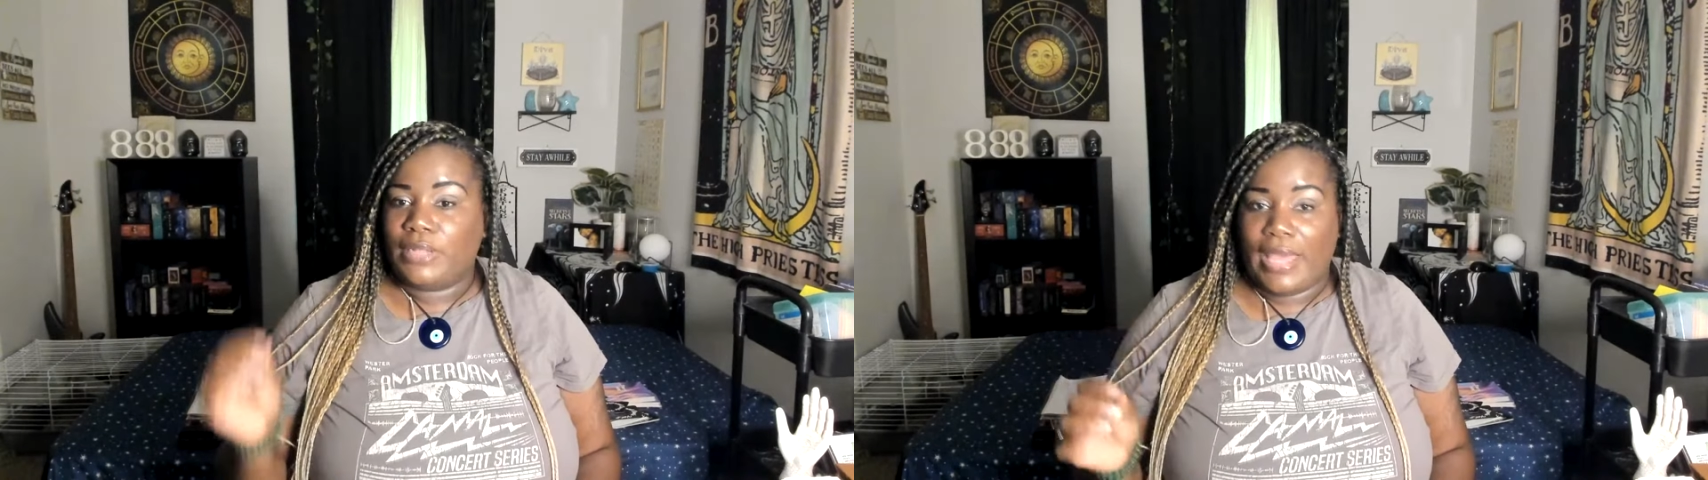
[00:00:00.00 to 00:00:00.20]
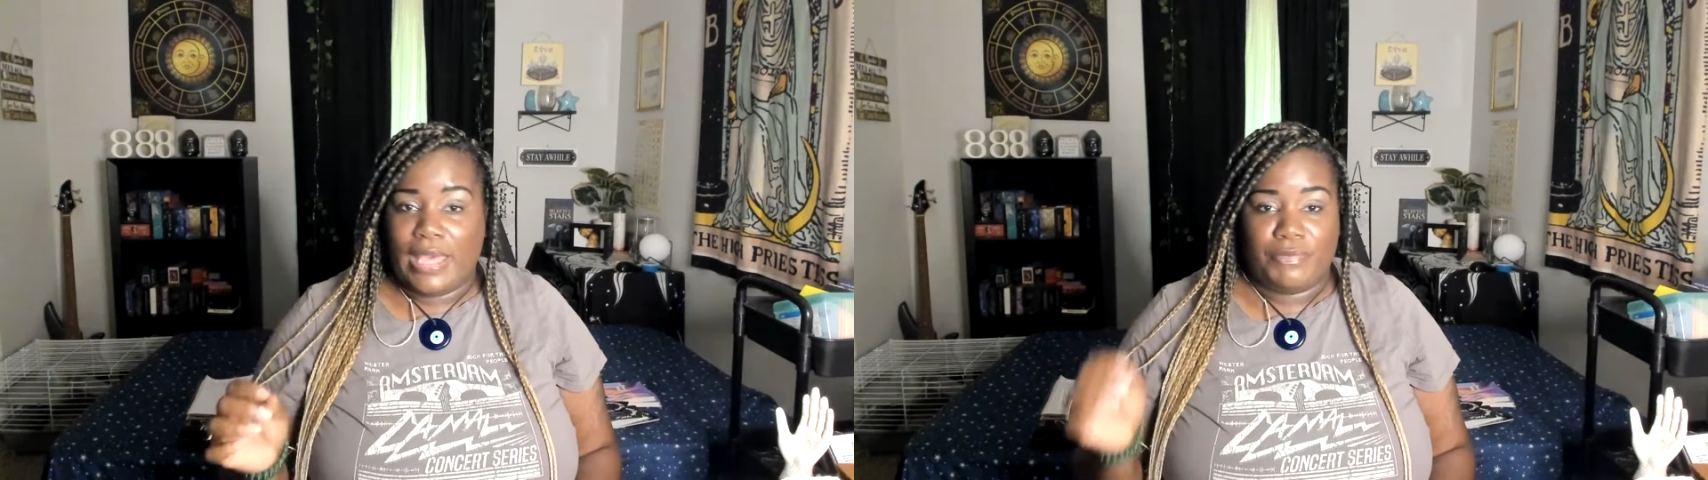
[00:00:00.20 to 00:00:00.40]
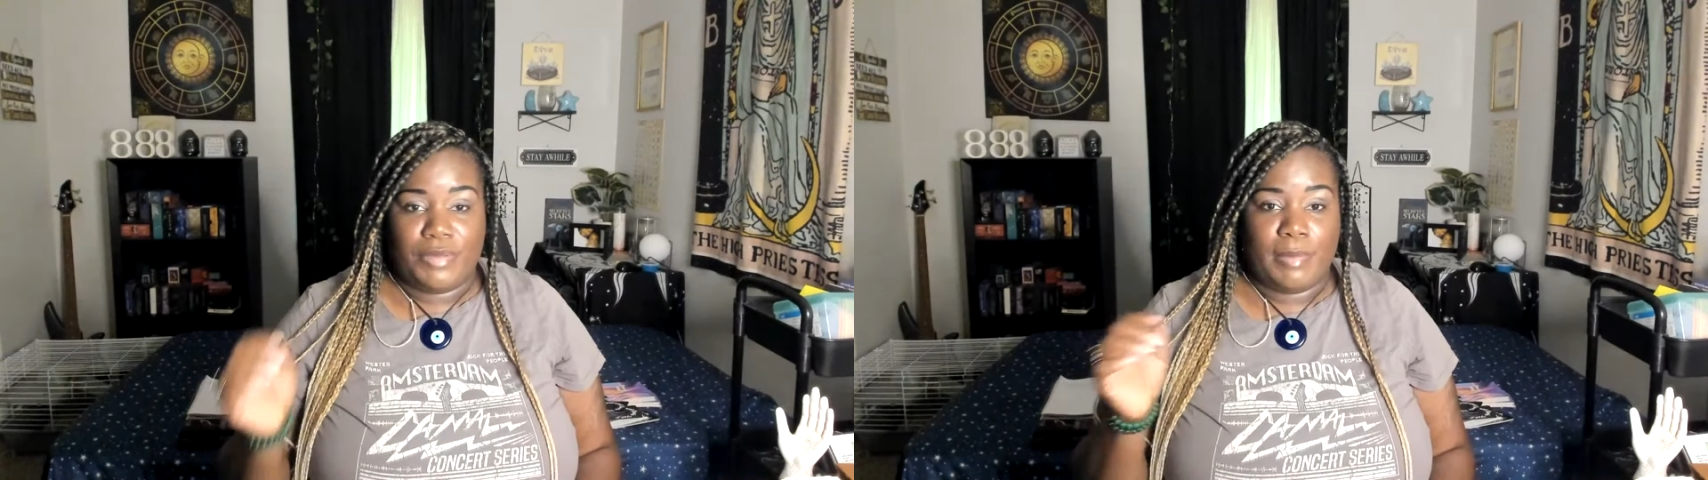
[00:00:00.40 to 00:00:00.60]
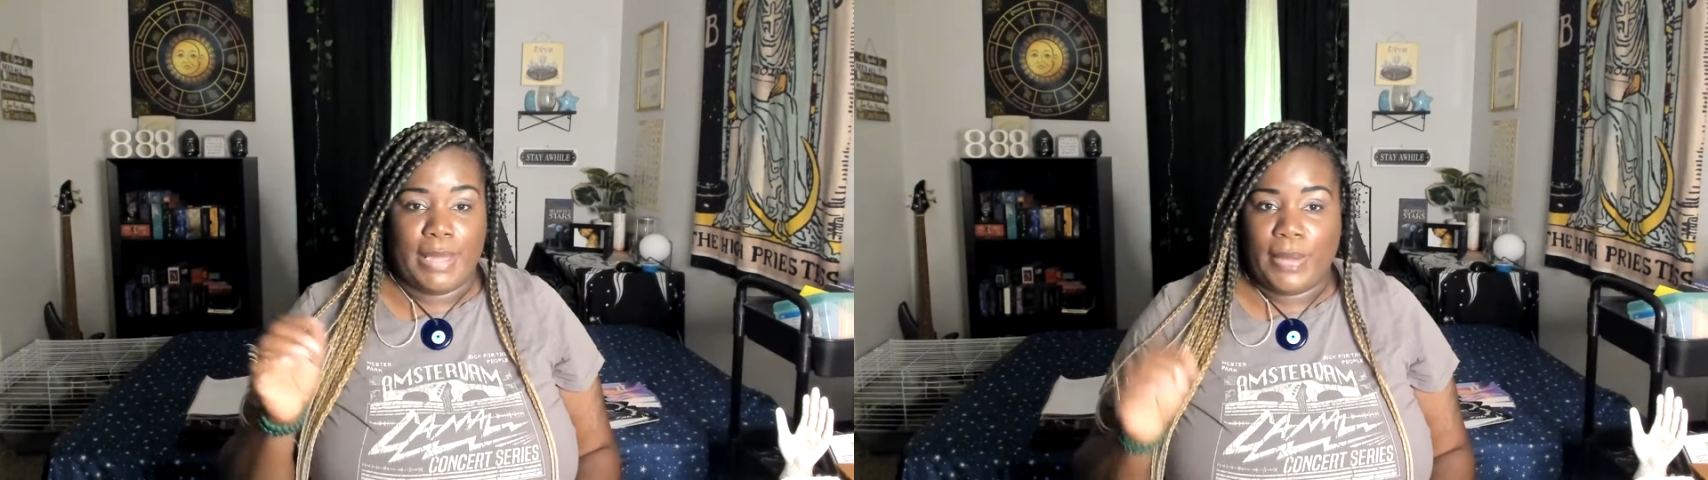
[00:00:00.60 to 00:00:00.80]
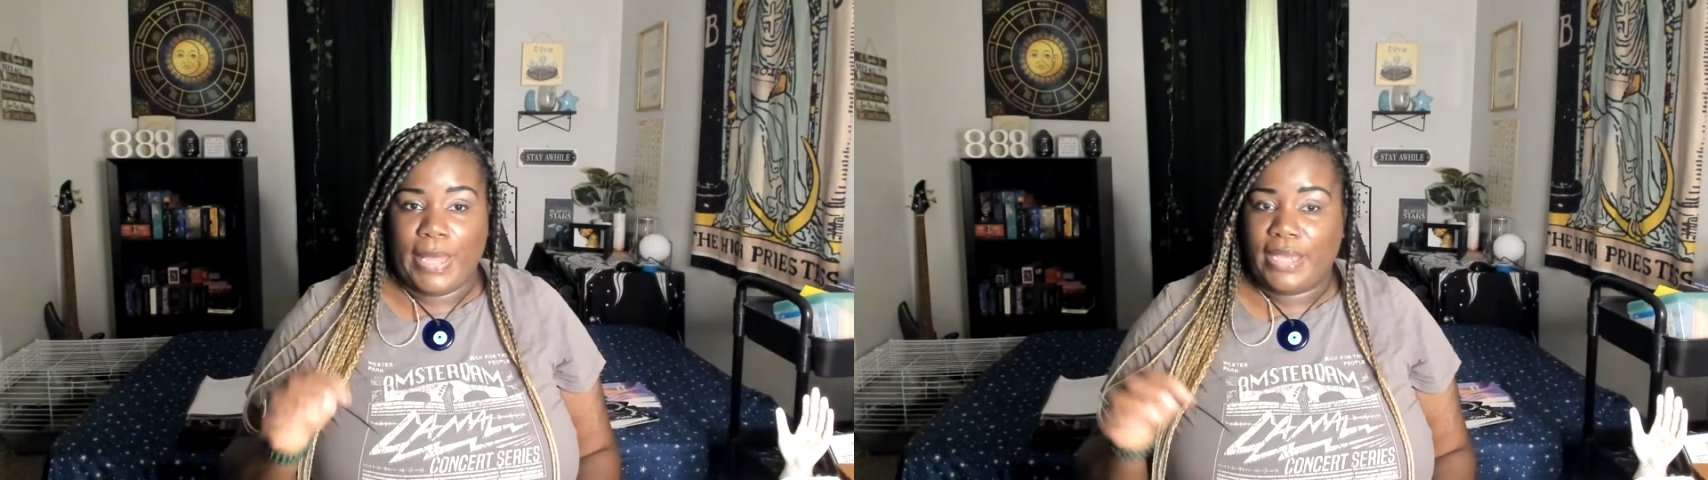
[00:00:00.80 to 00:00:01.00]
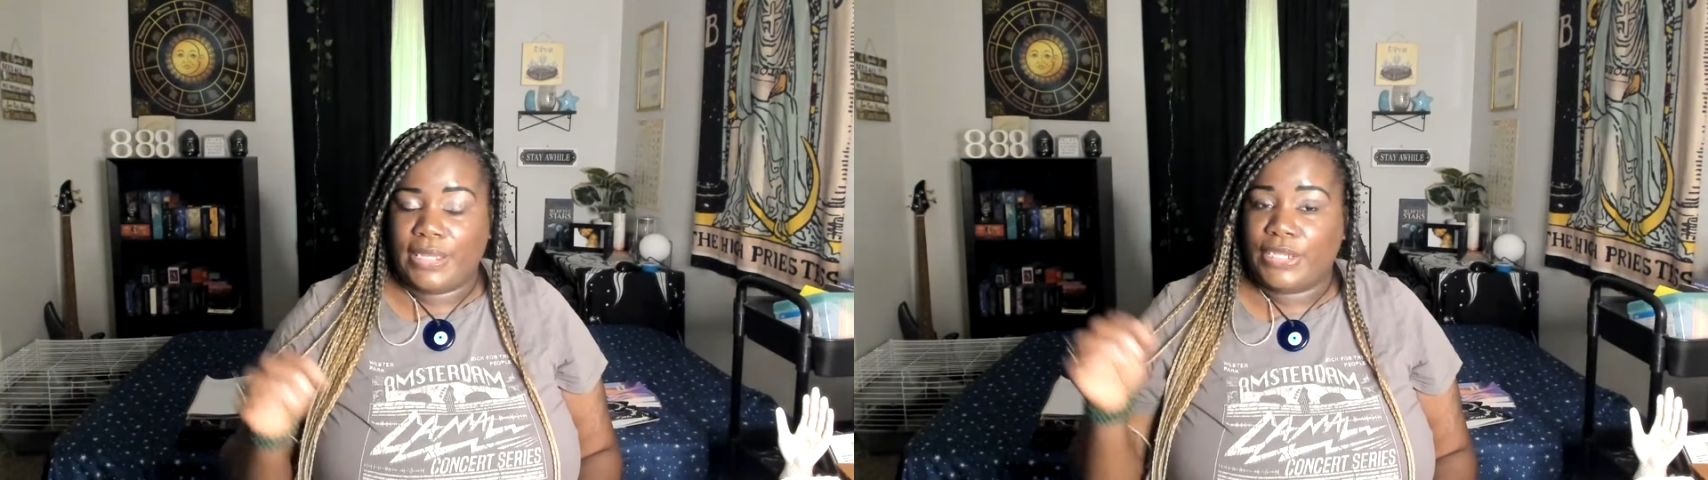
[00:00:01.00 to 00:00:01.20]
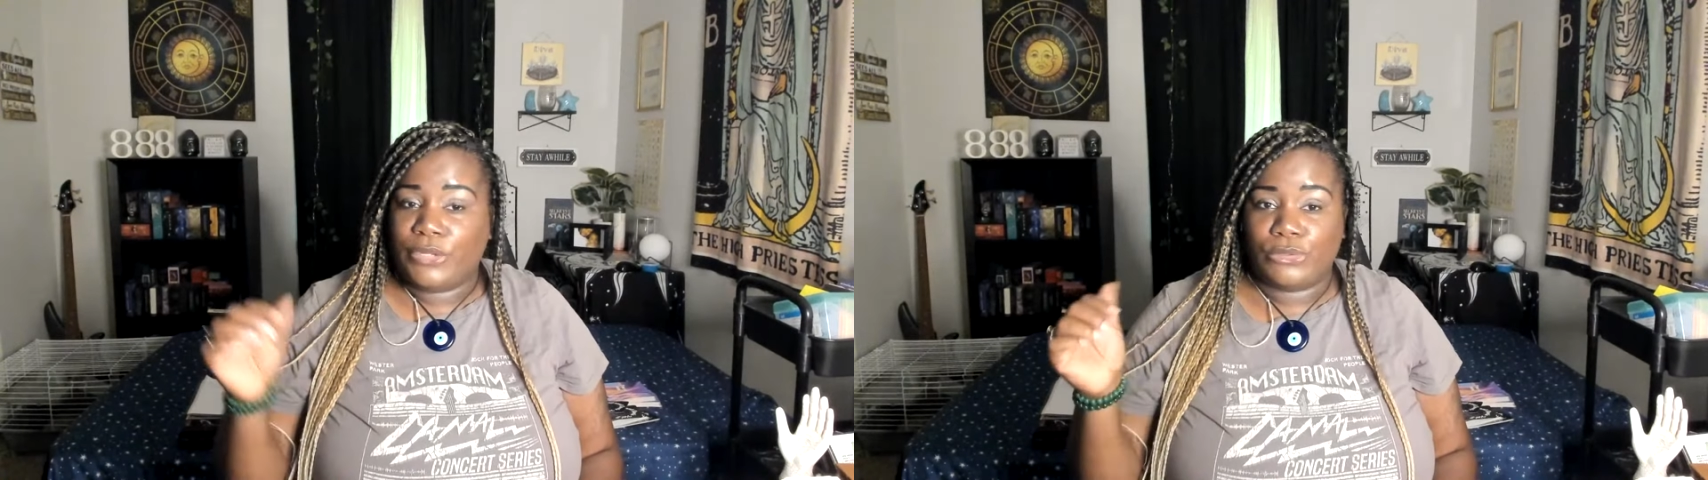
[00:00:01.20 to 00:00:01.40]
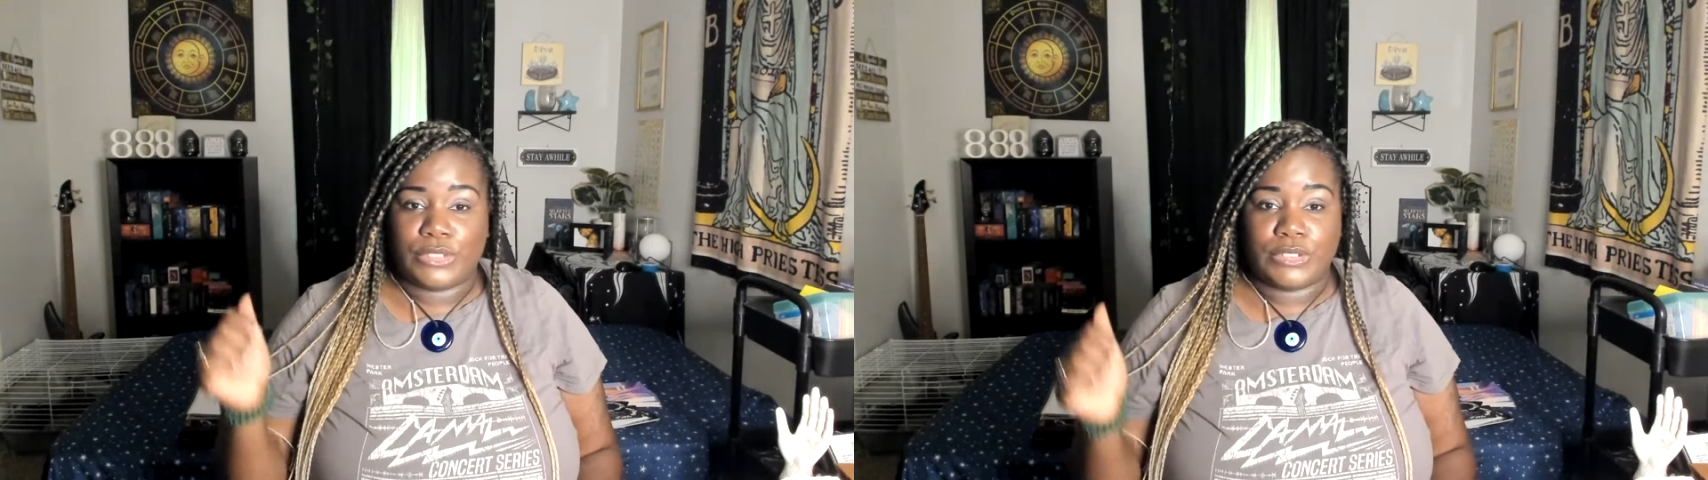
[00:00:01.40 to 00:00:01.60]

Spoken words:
laughing about how he used